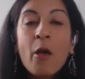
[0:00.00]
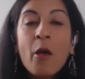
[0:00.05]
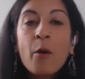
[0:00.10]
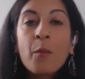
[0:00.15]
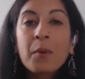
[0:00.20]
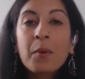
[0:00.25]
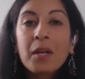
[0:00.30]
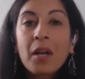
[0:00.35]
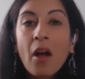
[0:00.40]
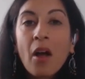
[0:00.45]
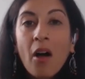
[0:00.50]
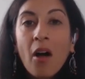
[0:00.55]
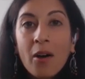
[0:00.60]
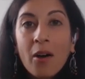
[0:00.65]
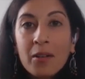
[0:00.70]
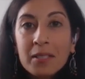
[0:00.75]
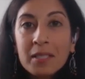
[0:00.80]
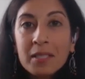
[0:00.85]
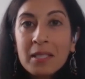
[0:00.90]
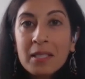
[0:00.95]
but
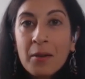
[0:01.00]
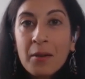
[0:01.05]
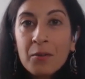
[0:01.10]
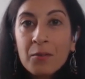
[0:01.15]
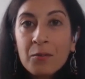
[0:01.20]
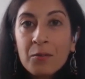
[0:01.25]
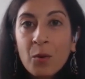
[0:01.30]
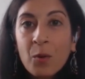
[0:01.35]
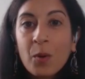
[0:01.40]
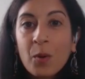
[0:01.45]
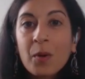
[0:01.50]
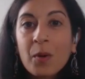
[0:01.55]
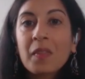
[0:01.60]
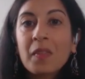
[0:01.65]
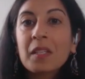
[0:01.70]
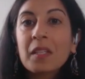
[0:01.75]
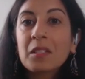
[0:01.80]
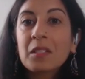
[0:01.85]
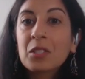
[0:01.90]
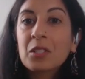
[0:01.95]
also for
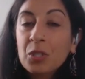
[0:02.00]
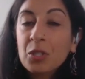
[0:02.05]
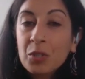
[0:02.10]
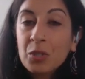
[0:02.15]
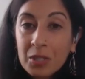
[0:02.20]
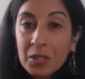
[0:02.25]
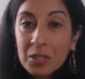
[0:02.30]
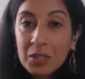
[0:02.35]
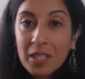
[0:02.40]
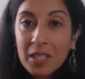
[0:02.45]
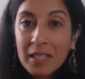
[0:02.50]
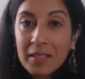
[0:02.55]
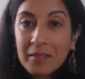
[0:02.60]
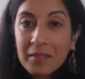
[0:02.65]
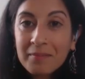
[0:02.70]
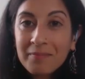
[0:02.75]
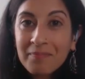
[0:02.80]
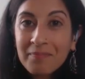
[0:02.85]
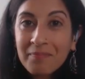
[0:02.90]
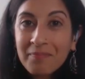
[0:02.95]
the children.
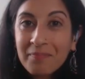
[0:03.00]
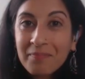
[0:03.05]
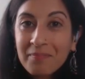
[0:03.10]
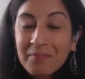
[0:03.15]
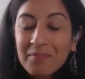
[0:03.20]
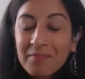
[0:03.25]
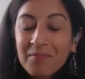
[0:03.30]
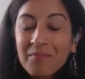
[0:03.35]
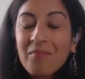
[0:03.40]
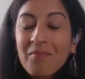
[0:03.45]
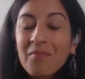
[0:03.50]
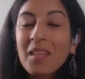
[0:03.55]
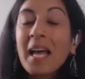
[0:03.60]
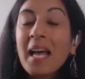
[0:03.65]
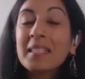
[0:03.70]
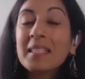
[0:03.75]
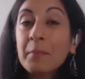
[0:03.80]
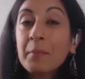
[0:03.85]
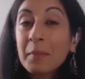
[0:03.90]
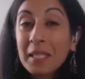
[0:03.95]

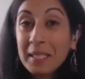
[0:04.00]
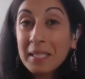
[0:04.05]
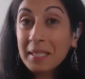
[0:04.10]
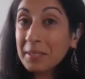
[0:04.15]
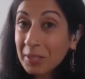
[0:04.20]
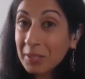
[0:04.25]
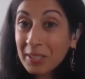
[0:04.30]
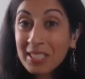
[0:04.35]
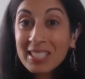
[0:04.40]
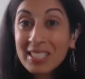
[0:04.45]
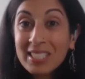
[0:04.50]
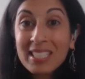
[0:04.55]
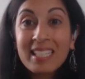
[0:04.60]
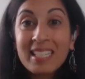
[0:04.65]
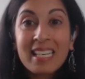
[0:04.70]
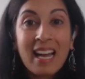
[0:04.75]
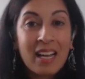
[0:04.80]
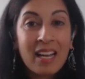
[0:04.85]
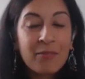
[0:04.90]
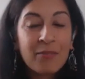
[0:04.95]
As a
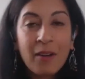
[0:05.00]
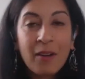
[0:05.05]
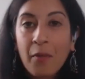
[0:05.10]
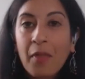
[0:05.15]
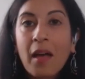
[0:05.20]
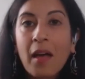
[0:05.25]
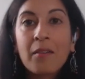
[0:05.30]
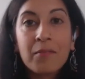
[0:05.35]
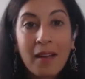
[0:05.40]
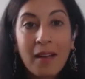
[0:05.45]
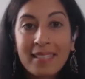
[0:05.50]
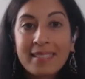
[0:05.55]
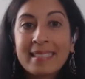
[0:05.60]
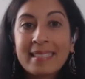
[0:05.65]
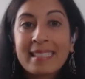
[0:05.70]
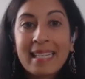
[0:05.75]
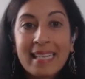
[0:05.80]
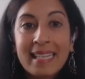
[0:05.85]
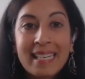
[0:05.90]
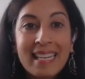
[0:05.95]
pediatrician, I found that
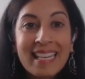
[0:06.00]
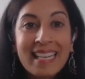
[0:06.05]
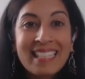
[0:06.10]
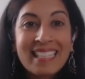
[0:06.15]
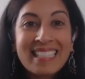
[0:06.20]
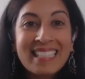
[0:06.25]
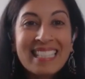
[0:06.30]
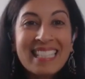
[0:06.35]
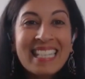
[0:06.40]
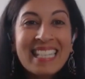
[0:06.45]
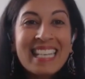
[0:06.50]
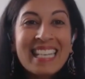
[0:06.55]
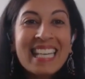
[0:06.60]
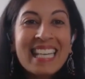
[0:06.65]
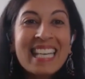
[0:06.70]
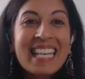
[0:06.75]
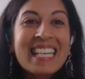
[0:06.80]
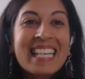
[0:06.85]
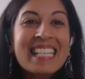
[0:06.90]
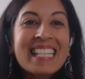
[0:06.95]
fascinating.
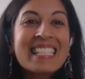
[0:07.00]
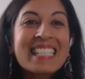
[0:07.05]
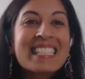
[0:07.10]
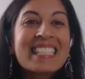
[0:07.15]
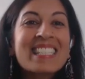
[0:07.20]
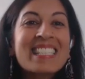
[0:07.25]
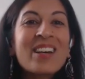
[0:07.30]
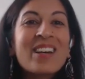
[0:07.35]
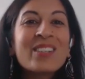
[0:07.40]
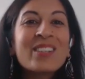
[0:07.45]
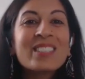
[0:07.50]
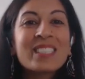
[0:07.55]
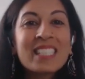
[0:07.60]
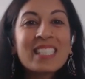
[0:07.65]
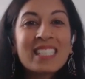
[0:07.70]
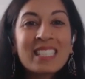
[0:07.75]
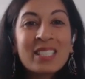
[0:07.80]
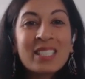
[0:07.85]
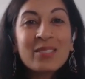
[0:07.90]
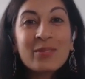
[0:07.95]
So
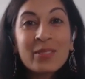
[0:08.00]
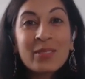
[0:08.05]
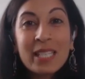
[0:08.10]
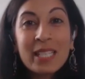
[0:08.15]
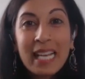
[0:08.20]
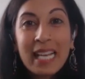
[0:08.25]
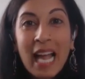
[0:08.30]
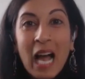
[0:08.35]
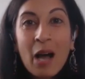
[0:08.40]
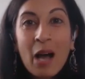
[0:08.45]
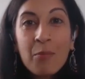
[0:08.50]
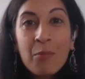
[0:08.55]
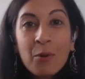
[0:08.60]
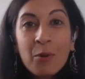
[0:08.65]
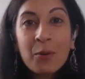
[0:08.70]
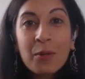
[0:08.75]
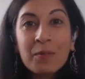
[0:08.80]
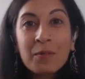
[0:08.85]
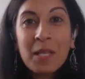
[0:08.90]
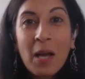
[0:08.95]
just to recap
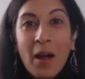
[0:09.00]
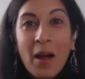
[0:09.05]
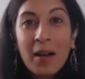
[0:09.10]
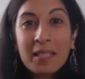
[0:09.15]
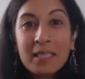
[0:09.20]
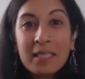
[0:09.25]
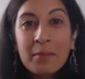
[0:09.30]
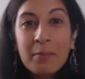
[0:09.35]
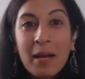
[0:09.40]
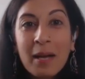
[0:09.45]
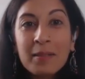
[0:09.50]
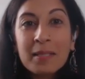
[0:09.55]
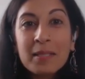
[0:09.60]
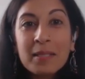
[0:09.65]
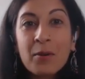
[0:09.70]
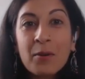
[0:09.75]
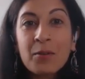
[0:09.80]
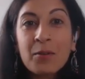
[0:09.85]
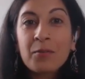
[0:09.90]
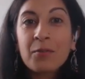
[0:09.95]
what we've talked about
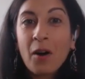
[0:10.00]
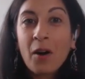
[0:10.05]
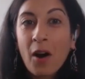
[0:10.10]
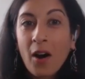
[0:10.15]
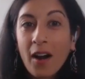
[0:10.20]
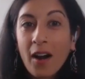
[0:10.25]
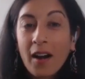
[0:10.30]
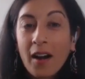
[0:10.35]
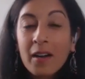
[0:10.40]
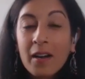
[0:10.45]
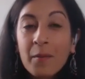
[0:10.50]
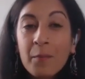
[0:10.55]
so far: